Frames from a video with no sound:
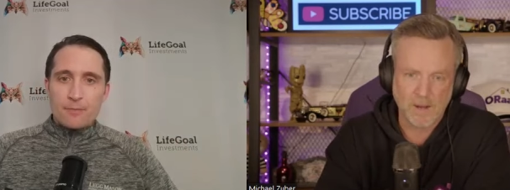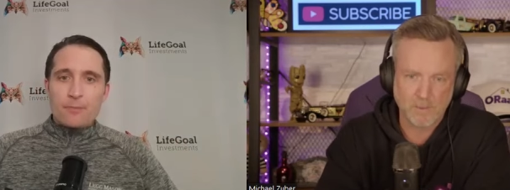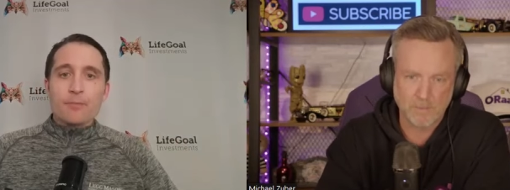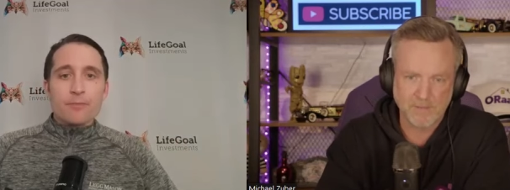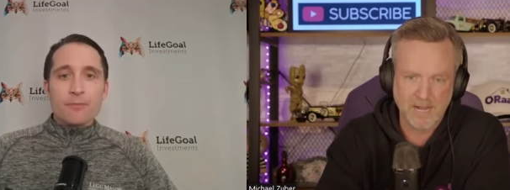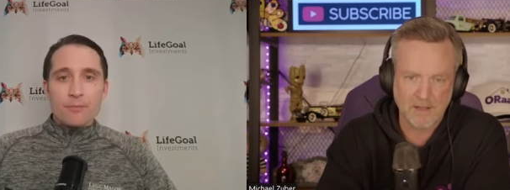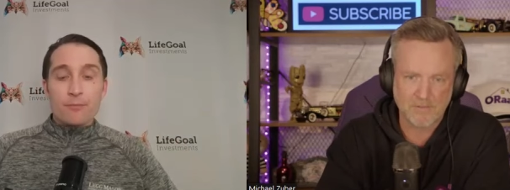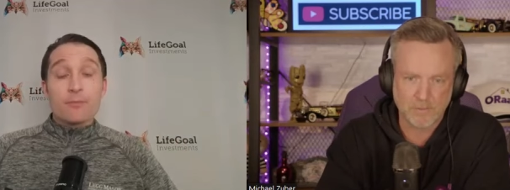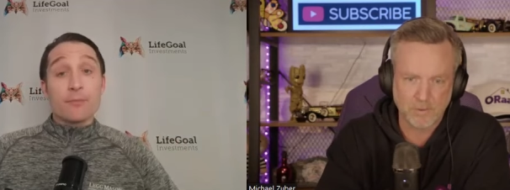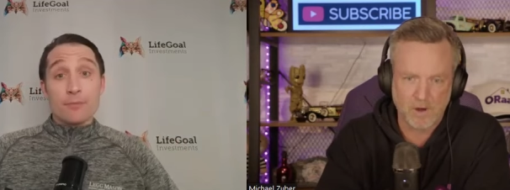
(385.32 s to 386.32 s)
Speaker 1: right? When we
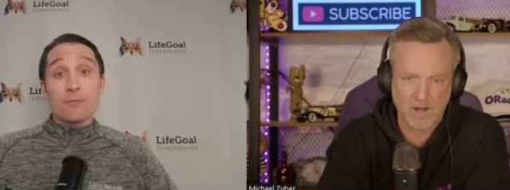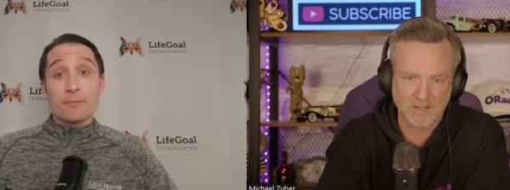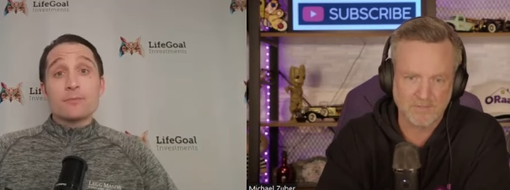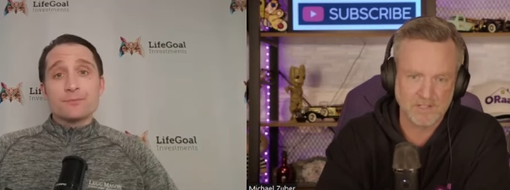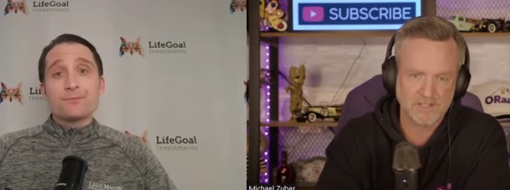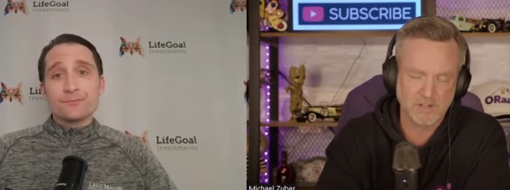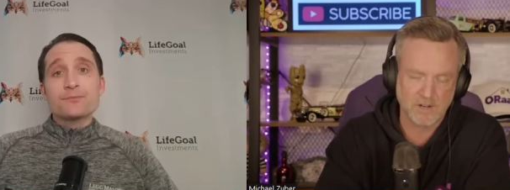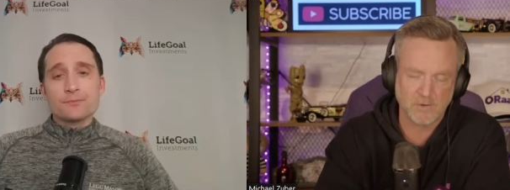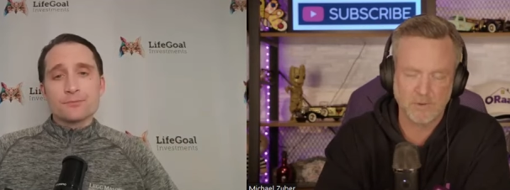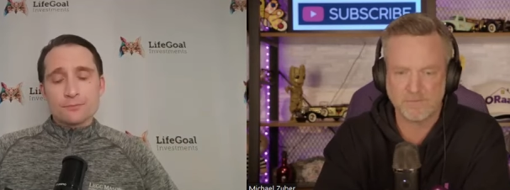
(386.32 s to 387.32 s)
got through all of
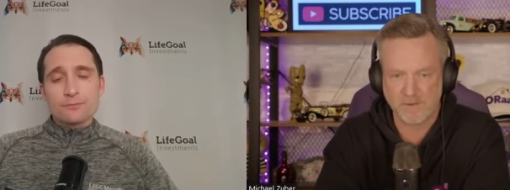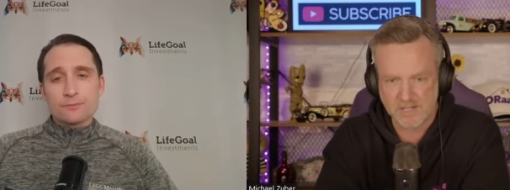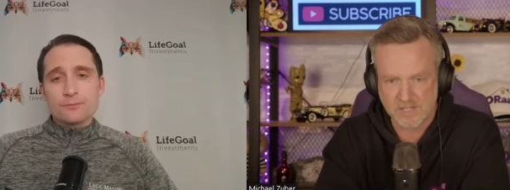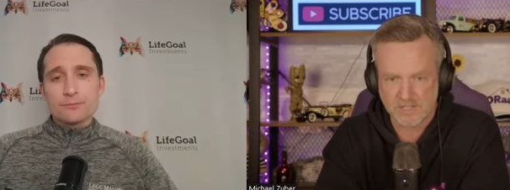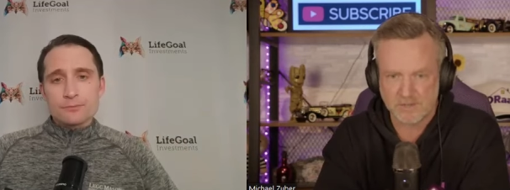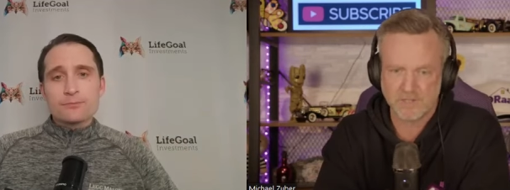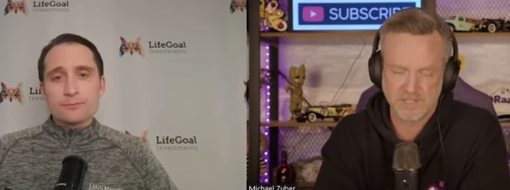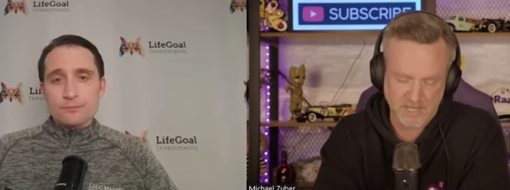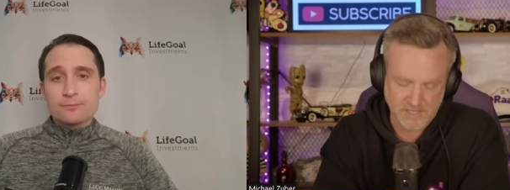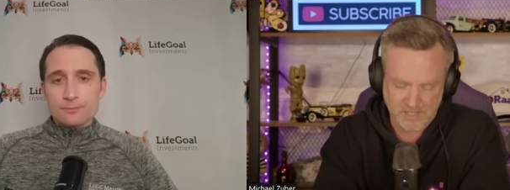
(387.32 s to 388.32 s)
this, you know, inflation,
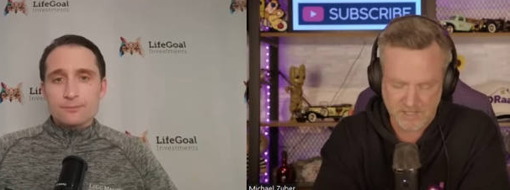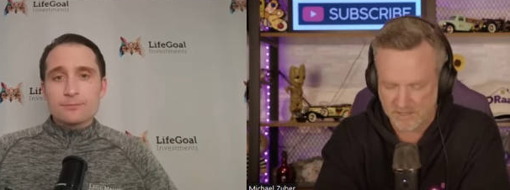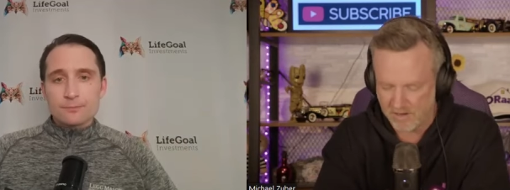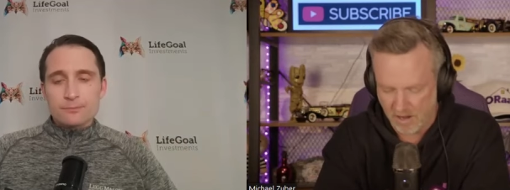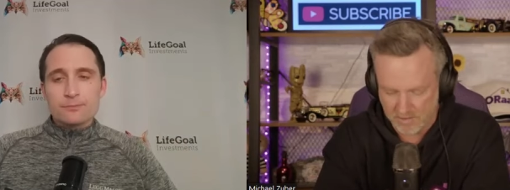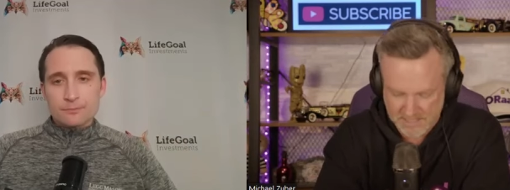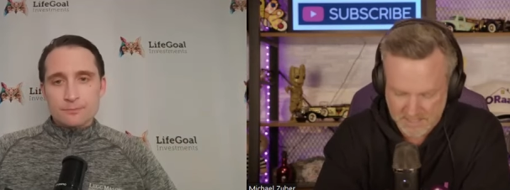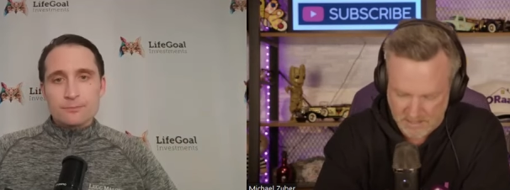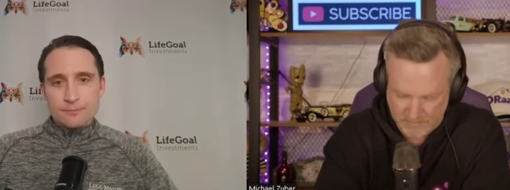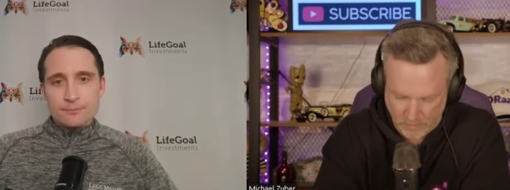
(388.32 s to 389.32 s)
recession, all
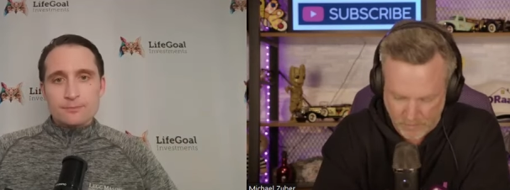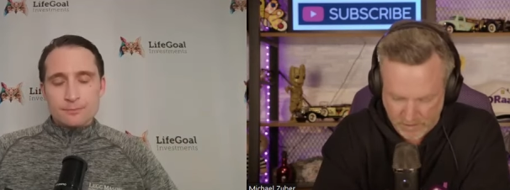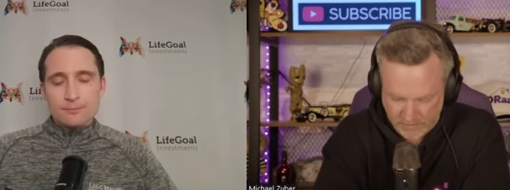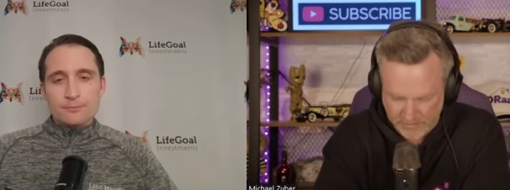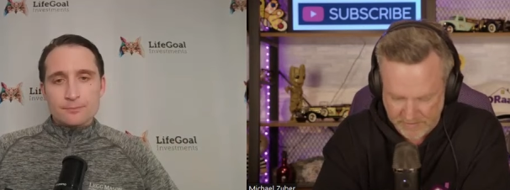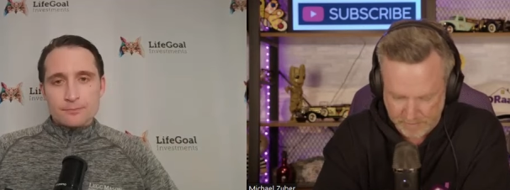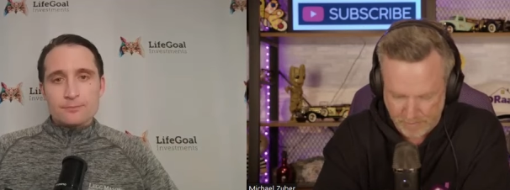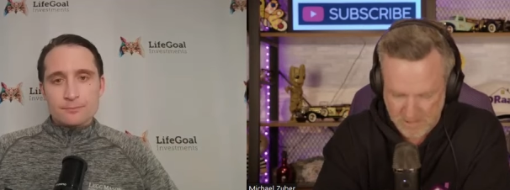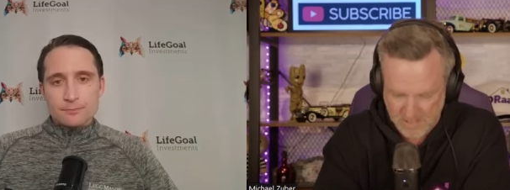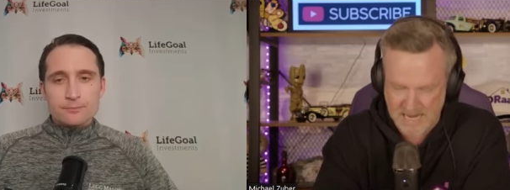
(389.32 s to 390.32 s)
the stuff that we learned in
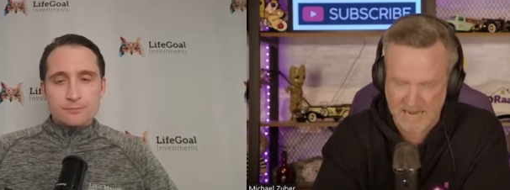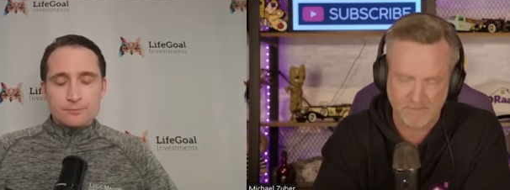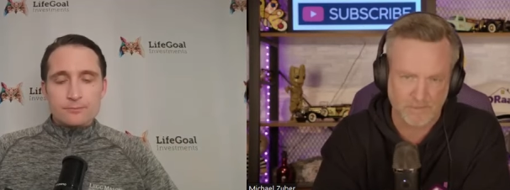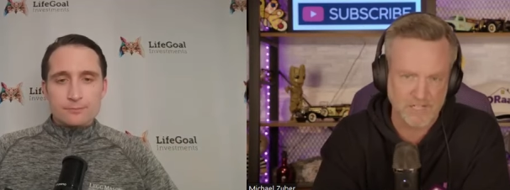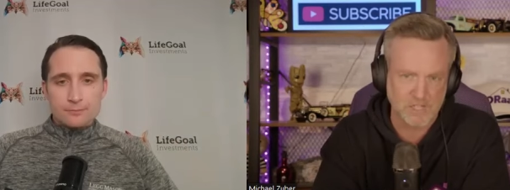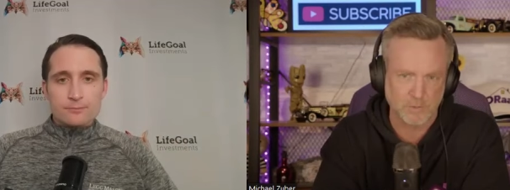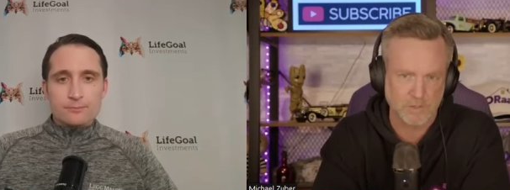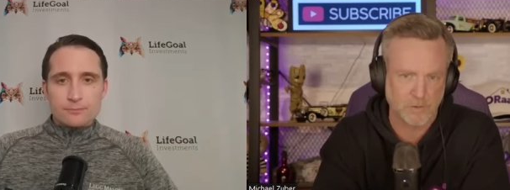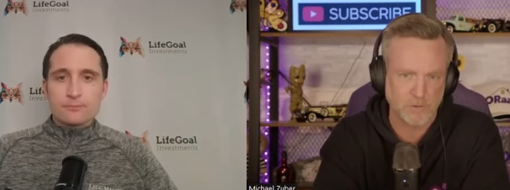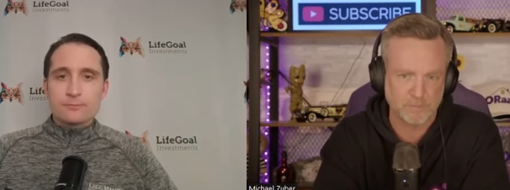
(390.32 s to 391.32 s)
the book,
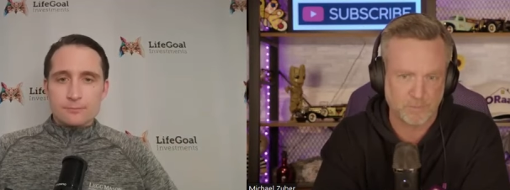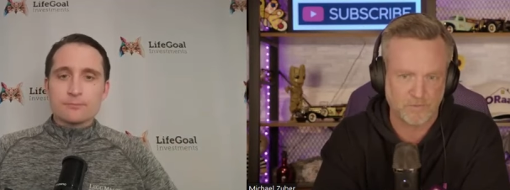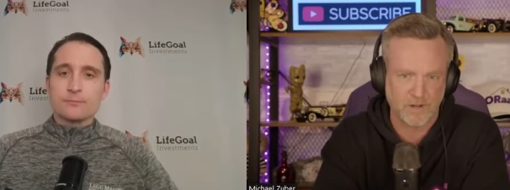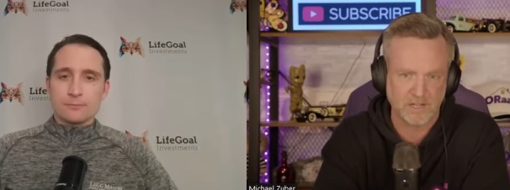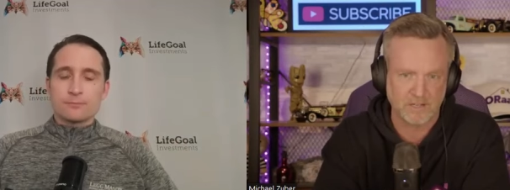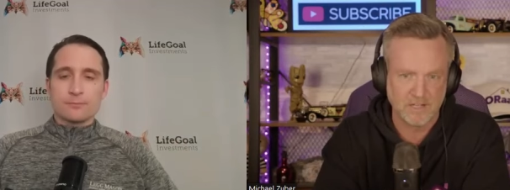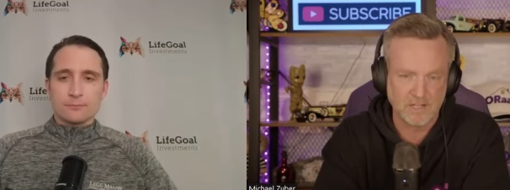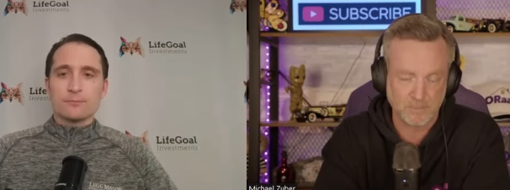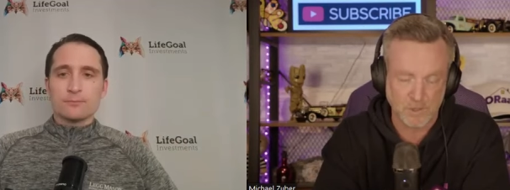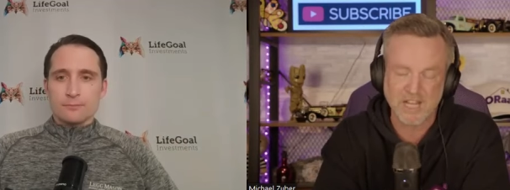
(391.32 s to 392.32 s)
stagflation was always prevented,
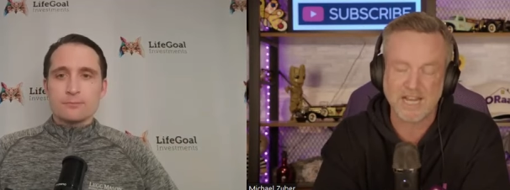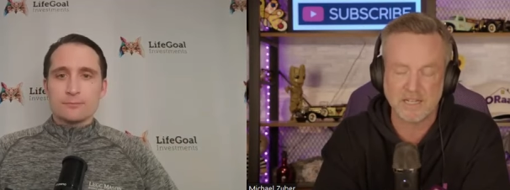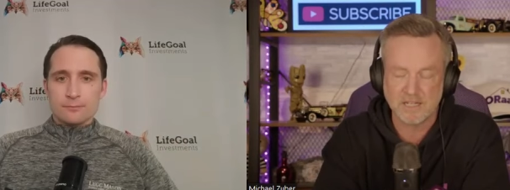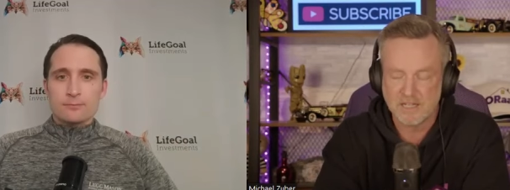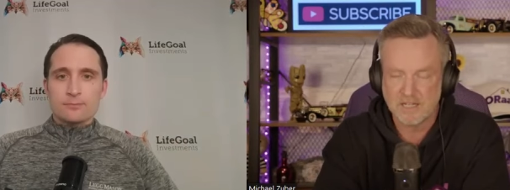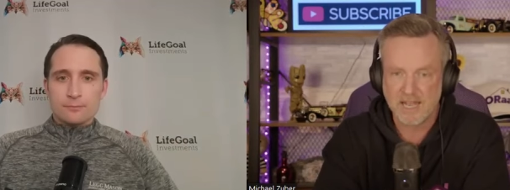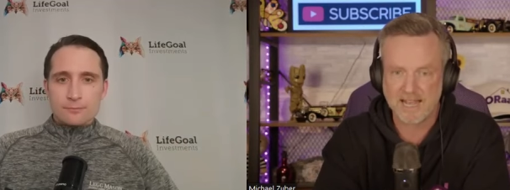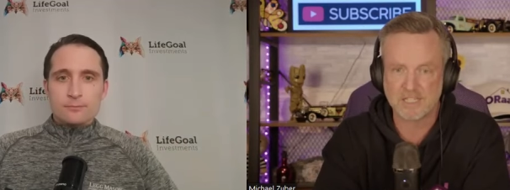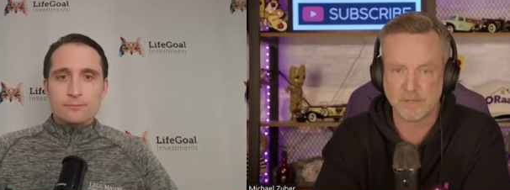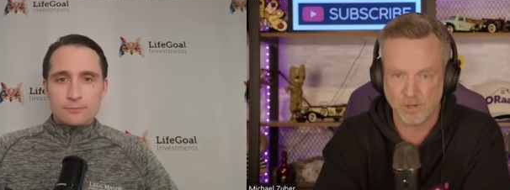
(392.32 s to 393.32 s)
presented
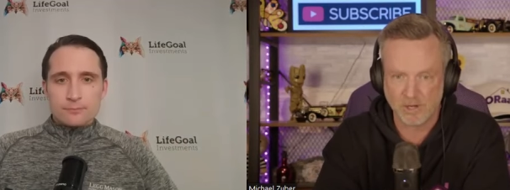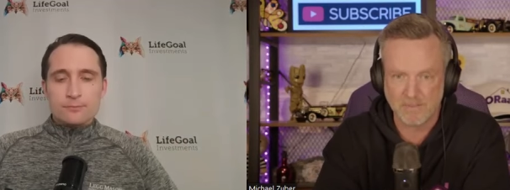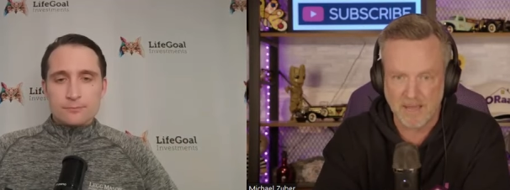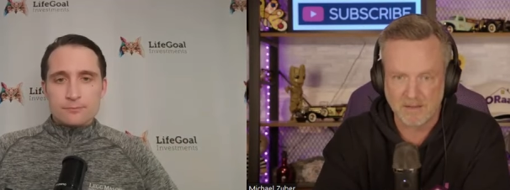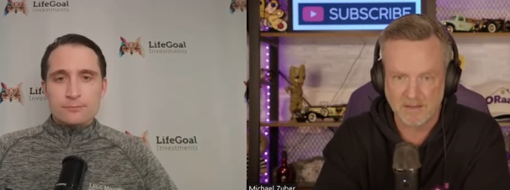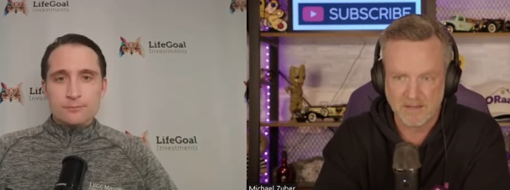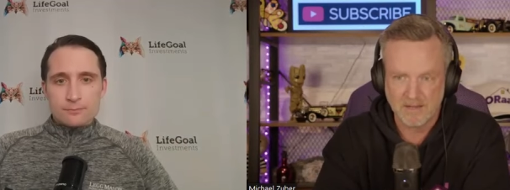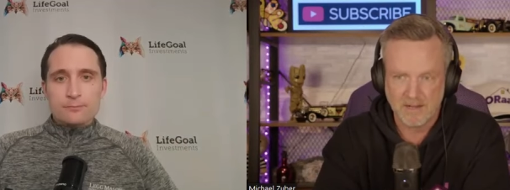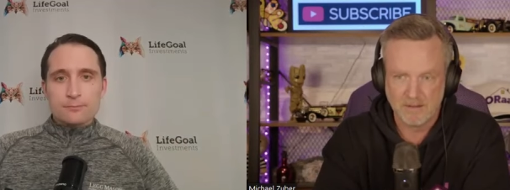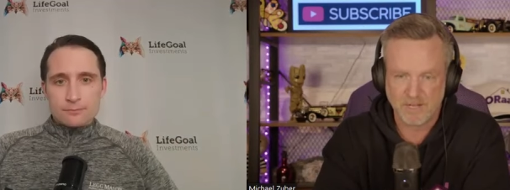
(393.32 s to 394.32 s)
as the boogeyman.
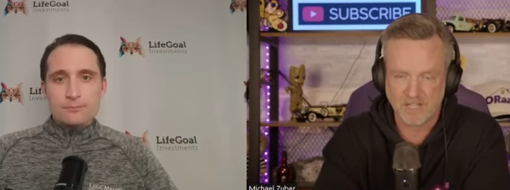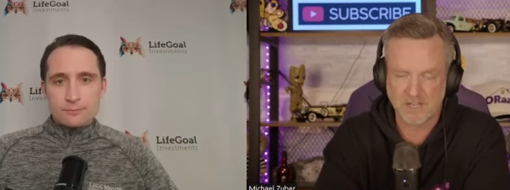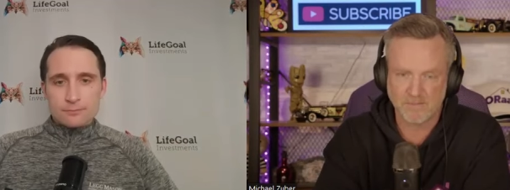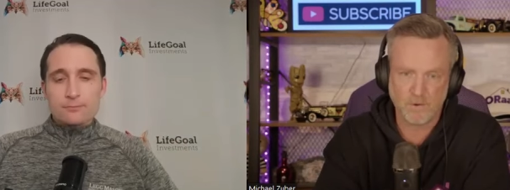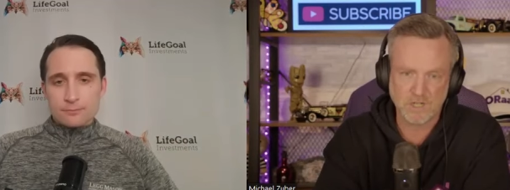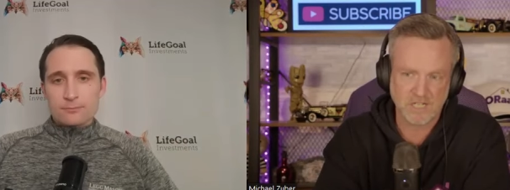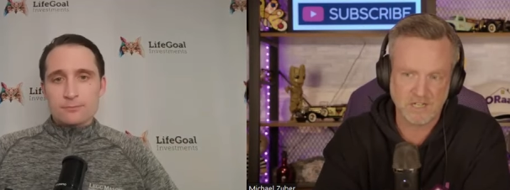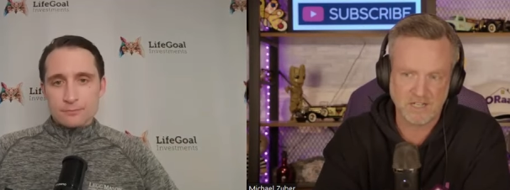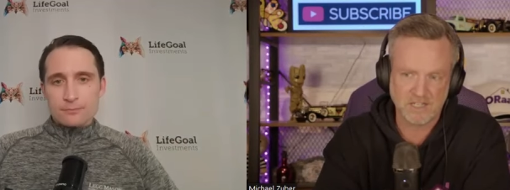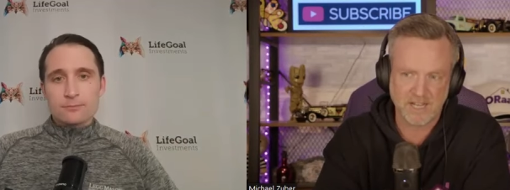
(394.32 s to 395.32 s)
Because
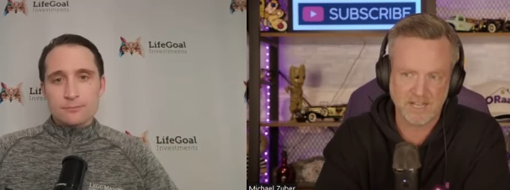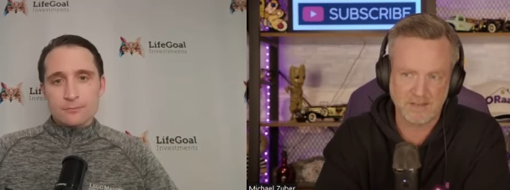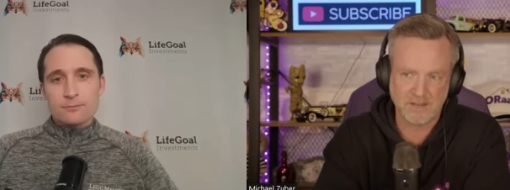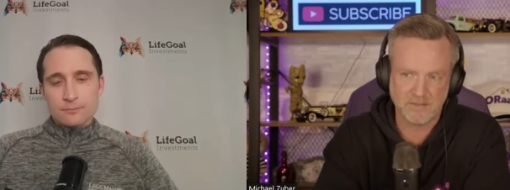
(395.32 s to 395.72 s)
unfortunately, the, te-